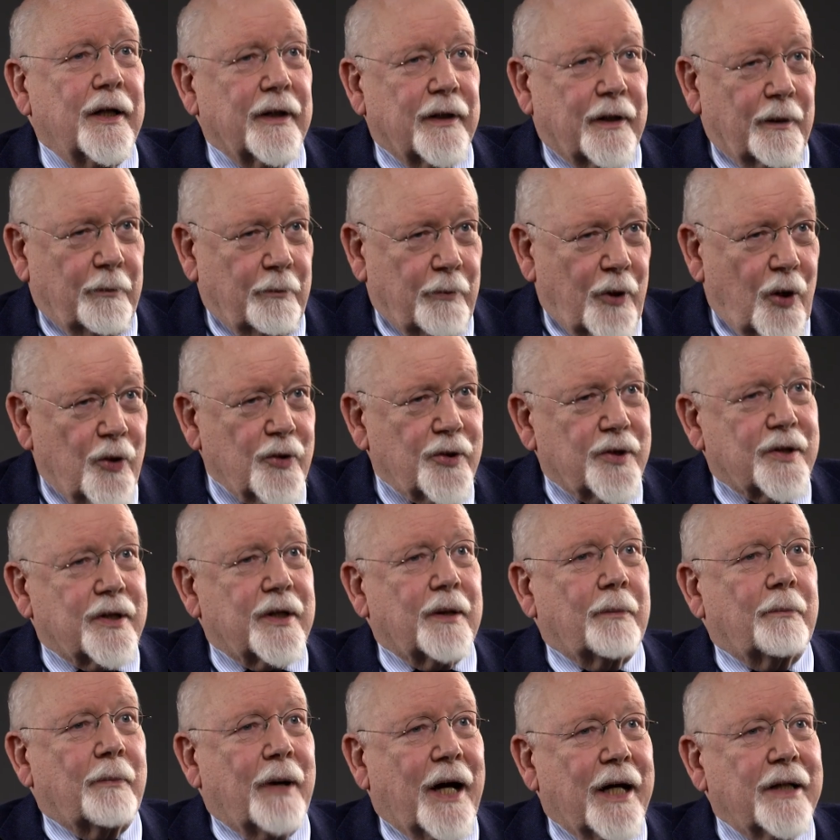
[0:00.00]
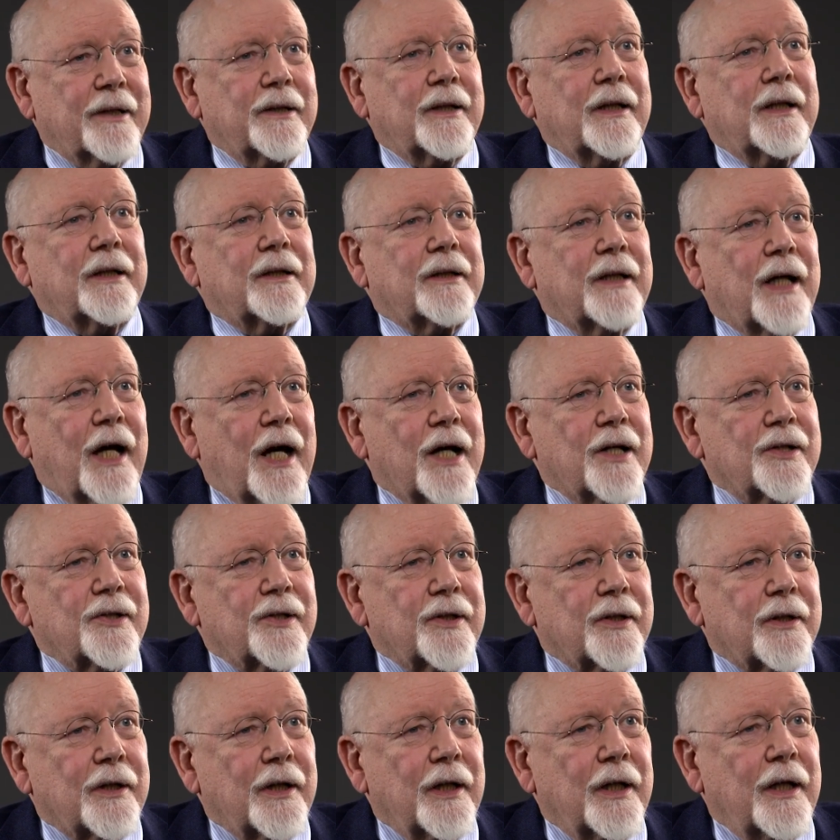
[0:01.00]
the most demanding
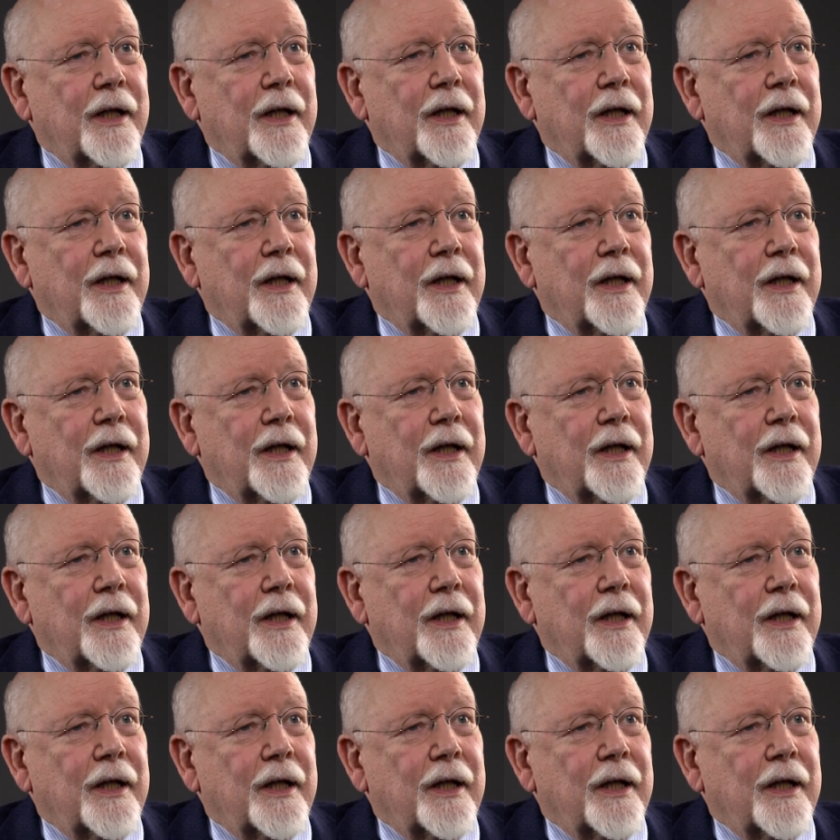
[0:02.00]
task